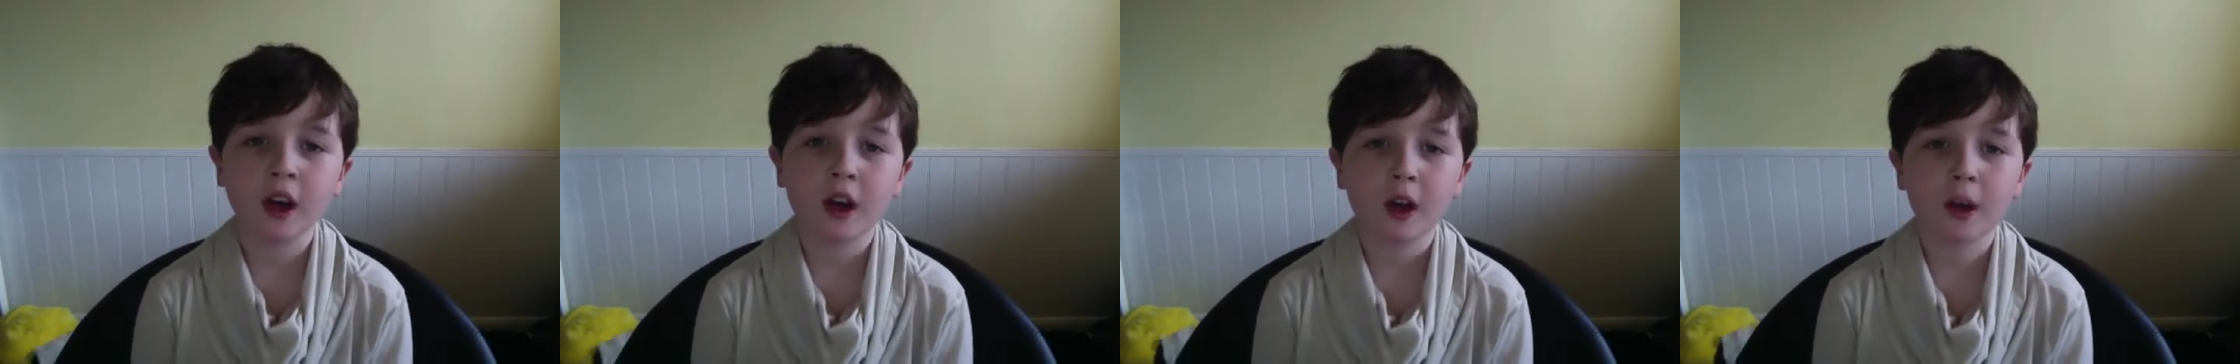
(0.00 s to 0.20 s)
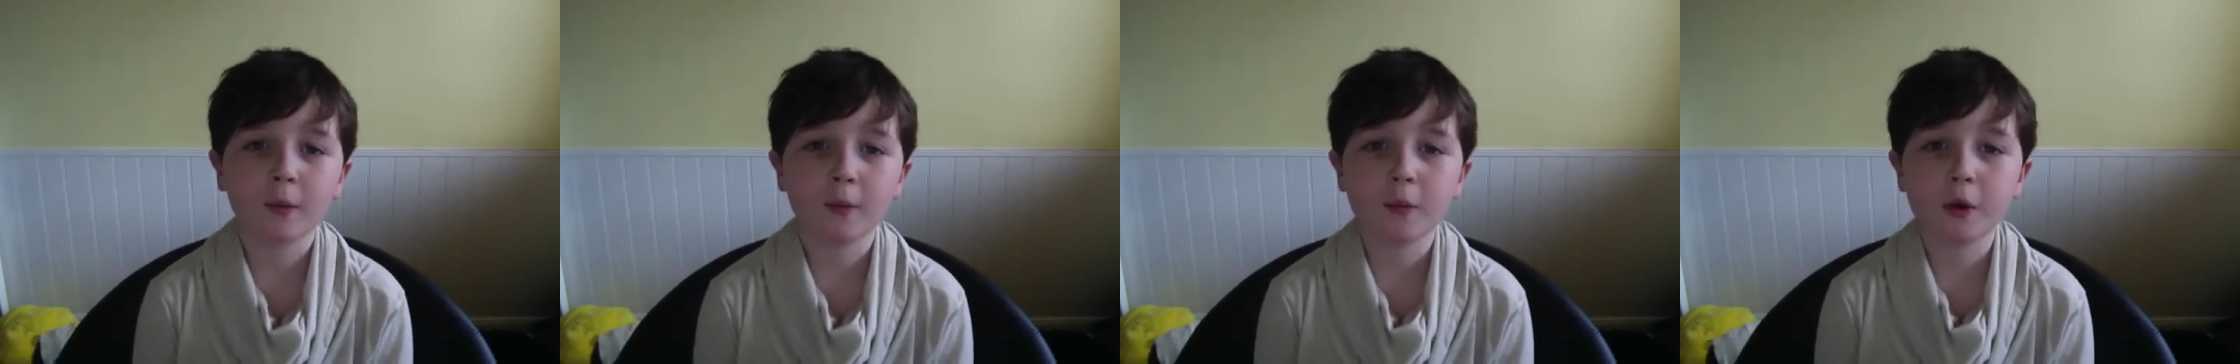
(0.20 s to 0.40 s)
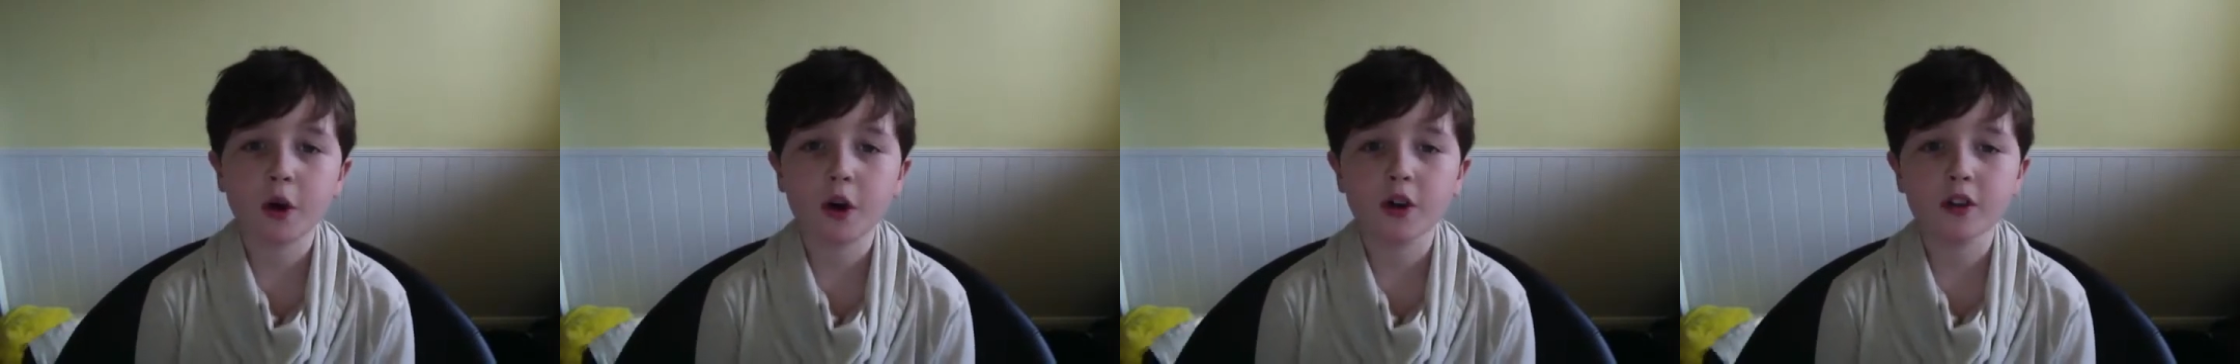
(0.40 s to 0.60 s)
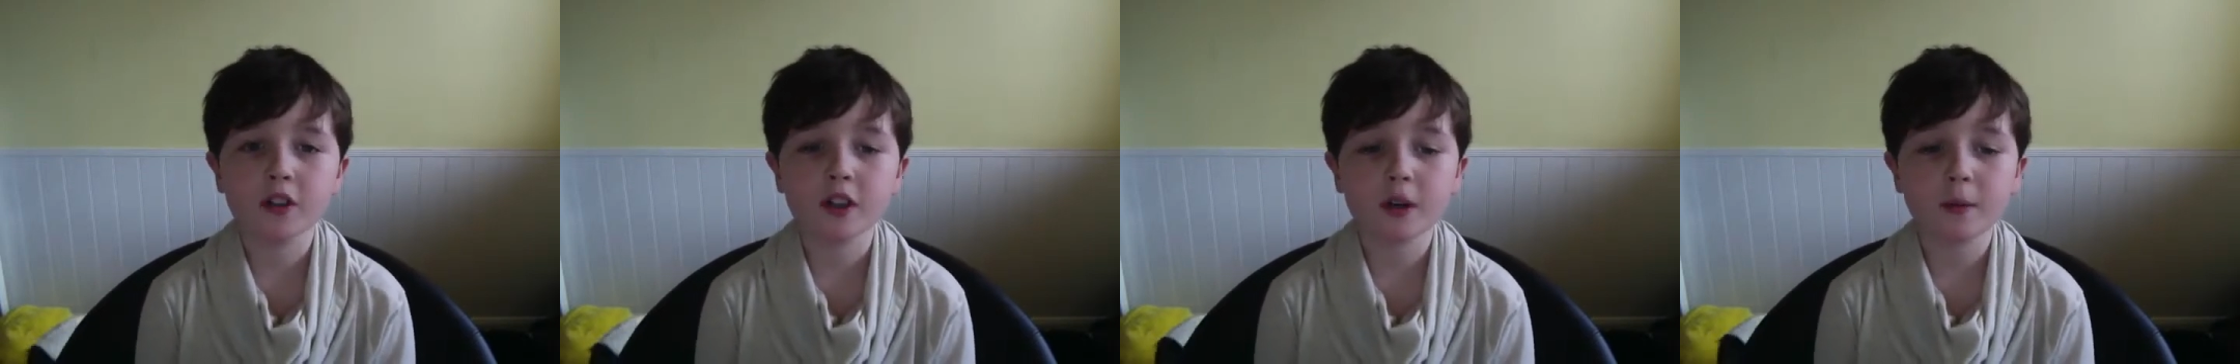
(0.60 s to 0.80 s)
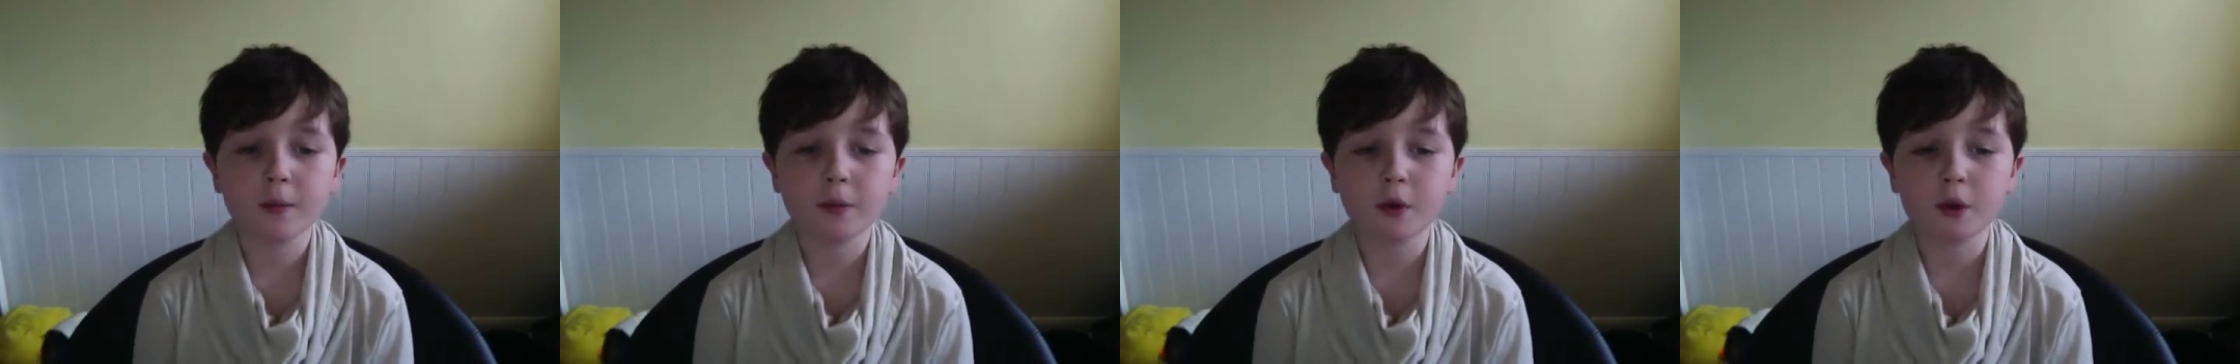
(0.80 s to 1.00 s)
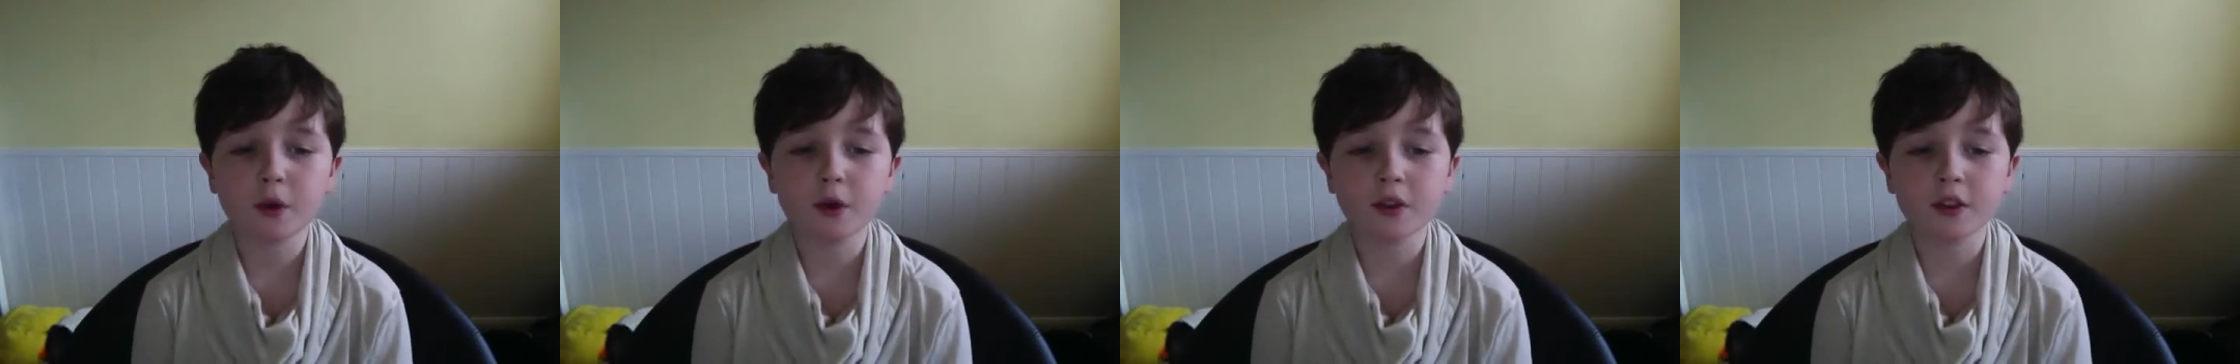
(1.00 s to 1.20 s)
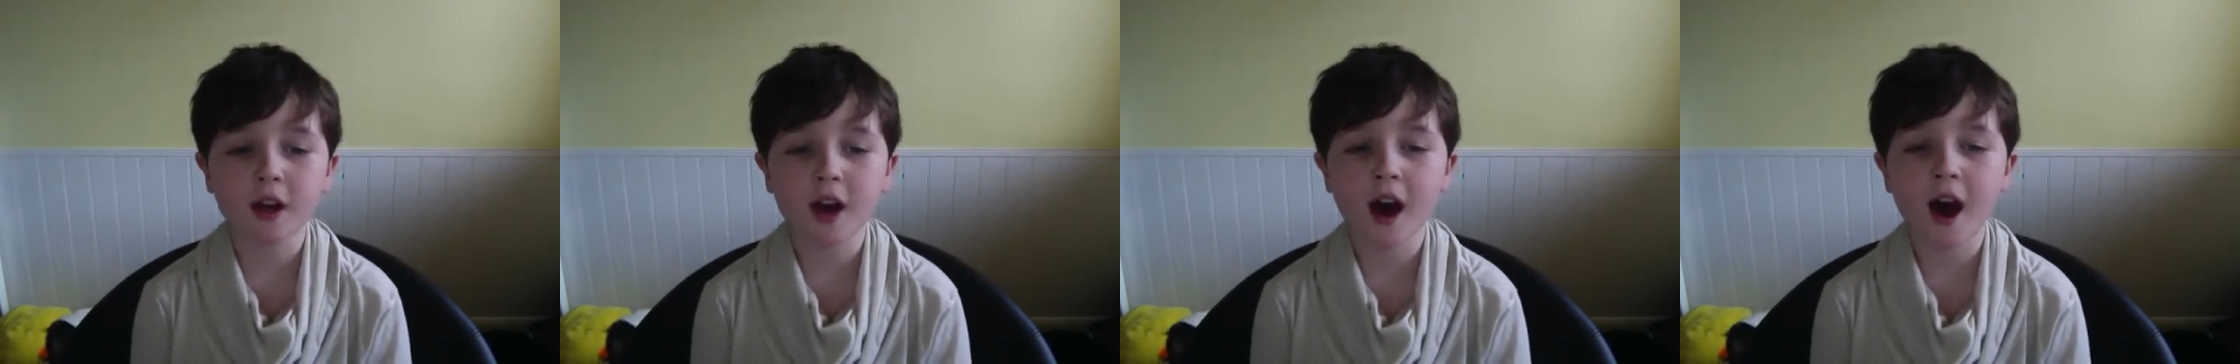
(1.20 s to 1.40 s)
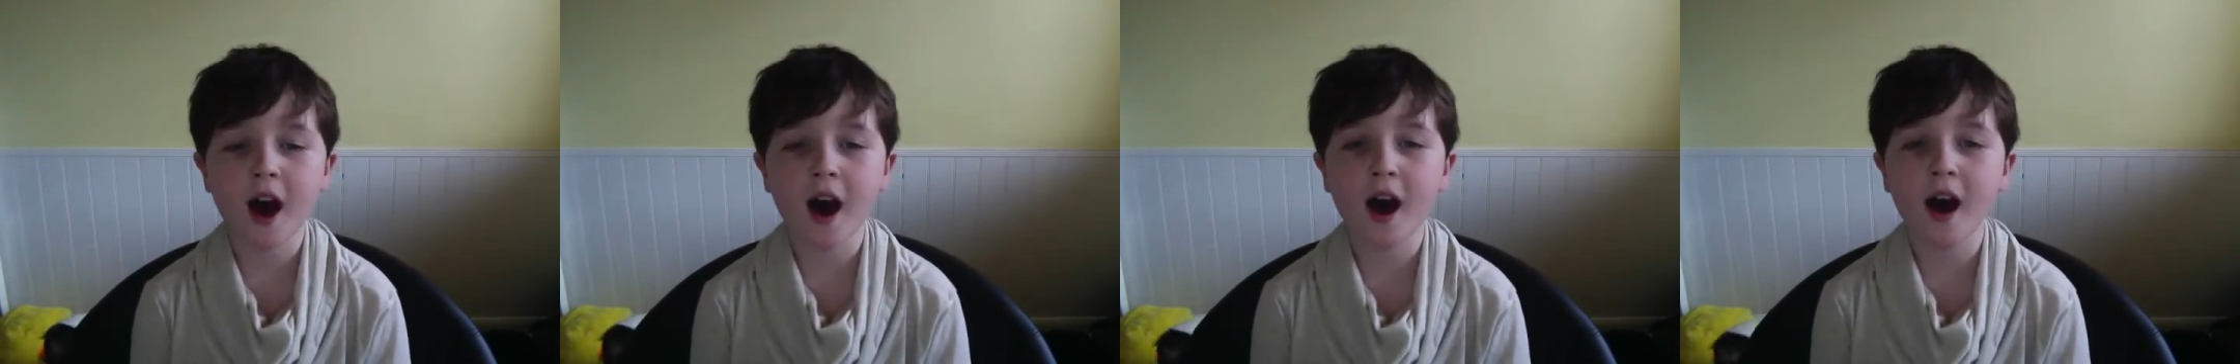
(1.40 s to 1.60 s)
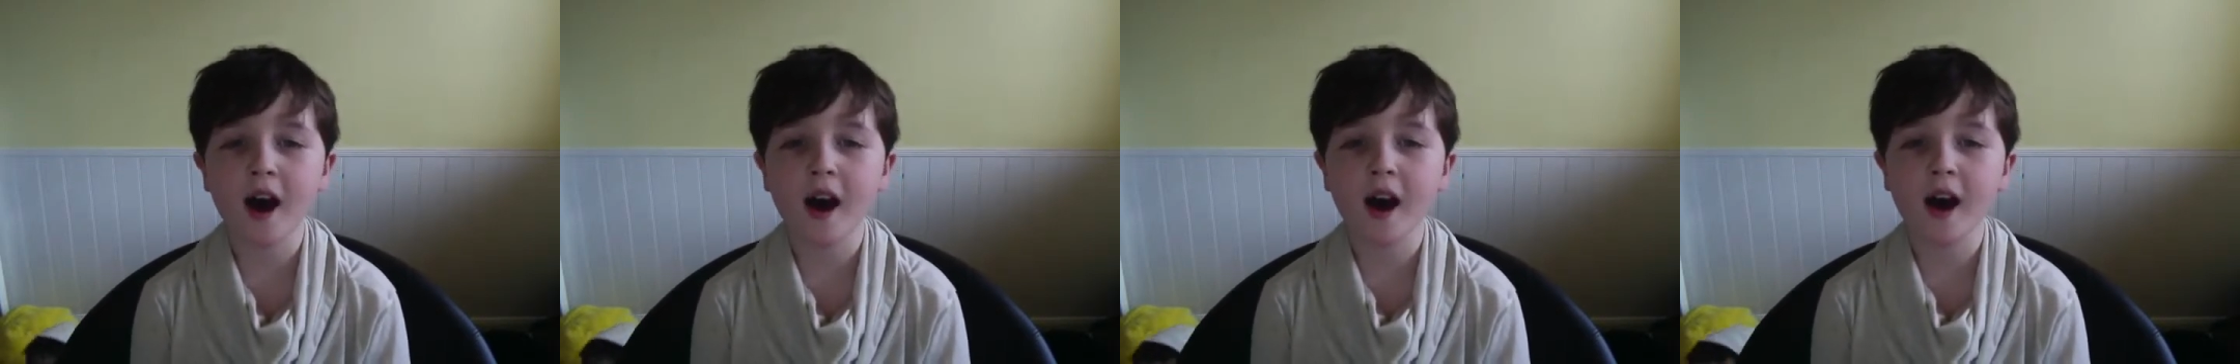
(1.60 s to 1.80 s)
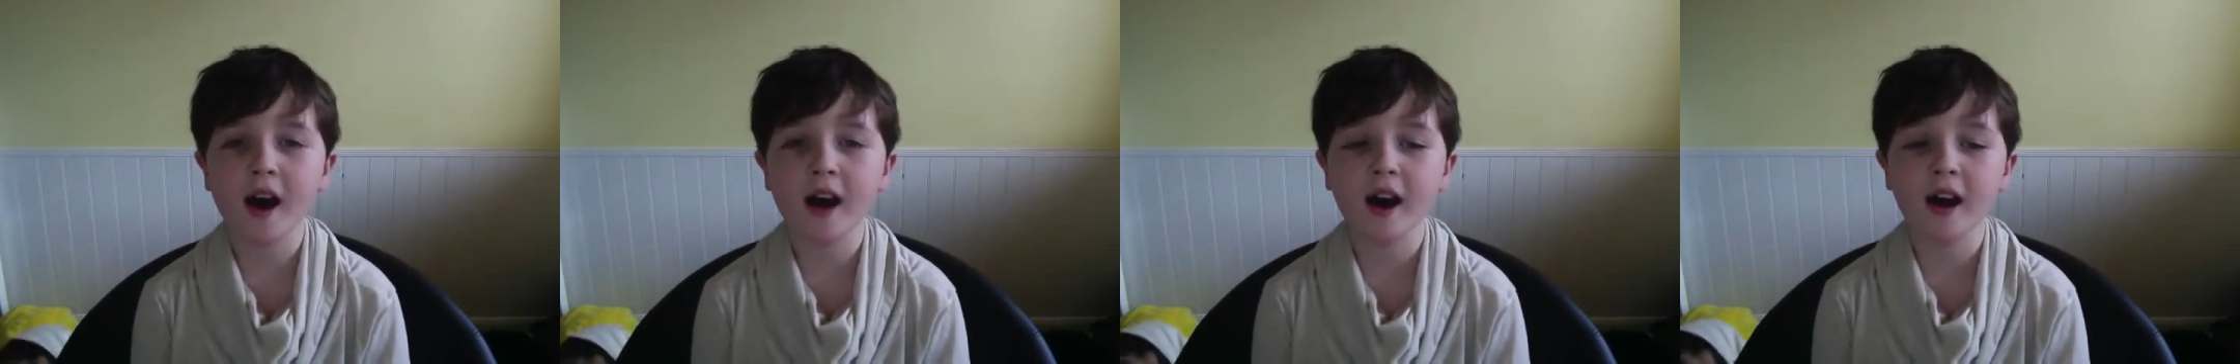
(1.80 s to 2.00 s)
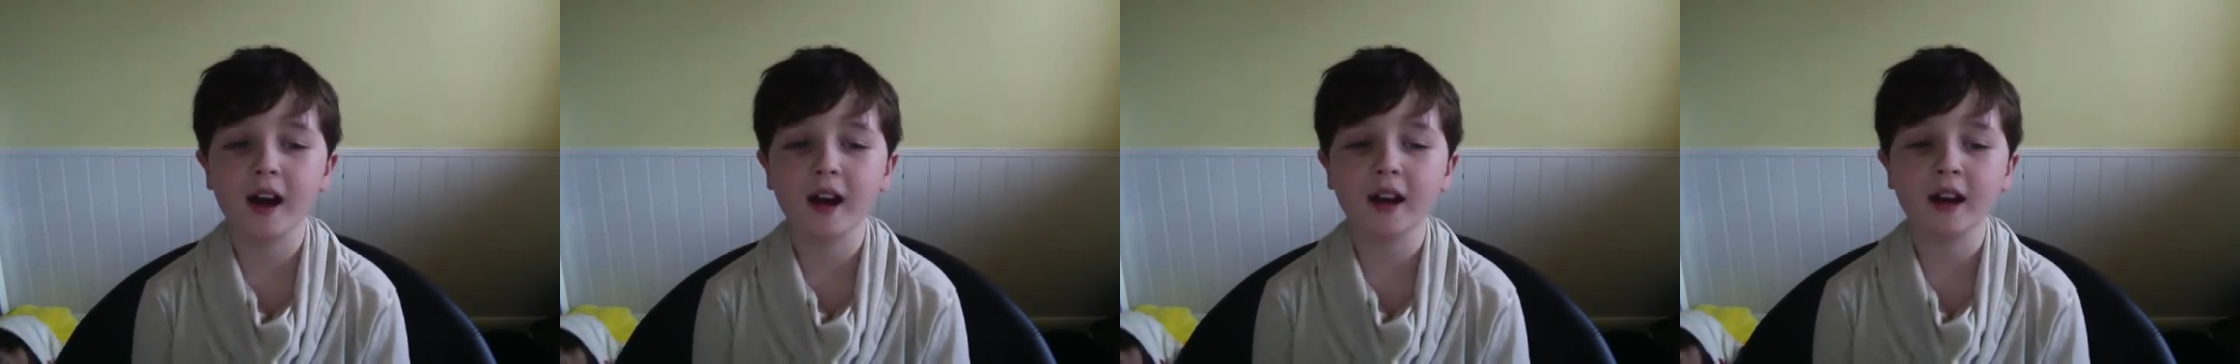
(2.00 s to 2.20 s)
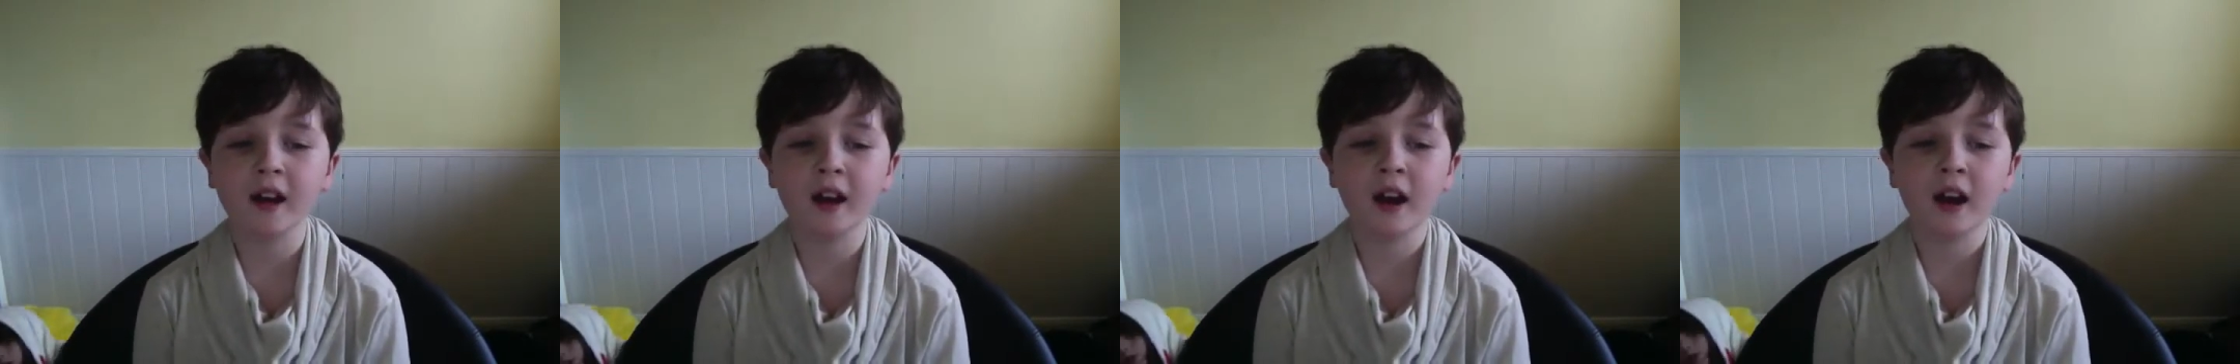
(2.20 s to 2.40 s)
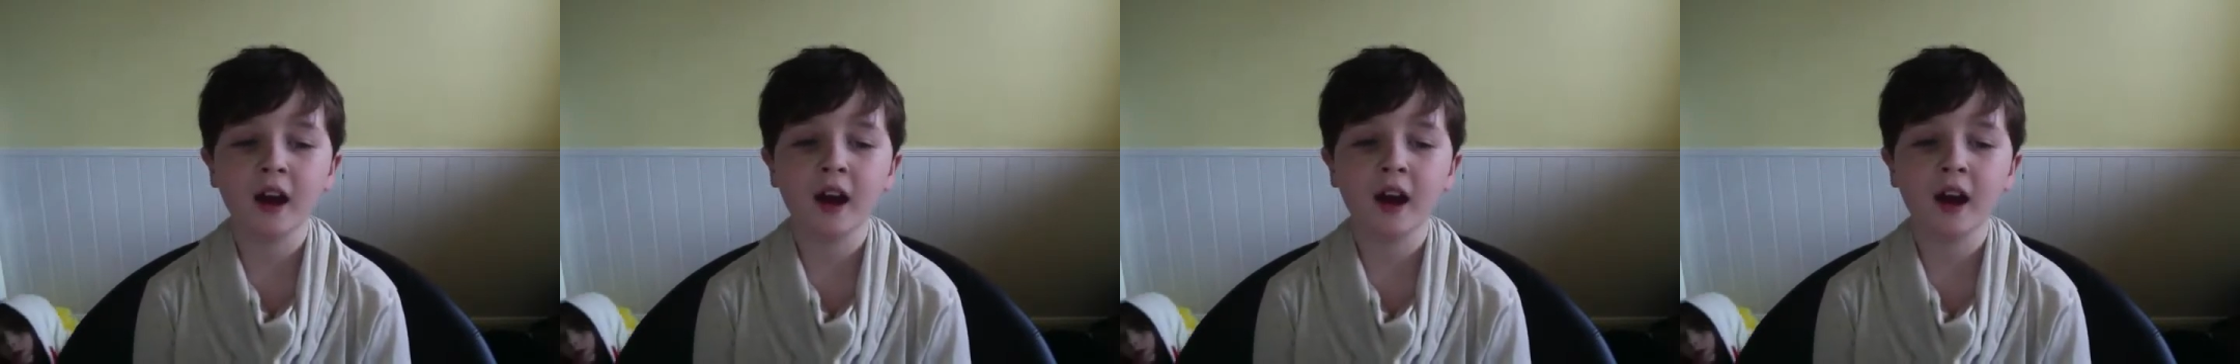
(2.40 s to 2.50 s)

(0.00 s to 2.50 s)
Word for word: impossible to hide.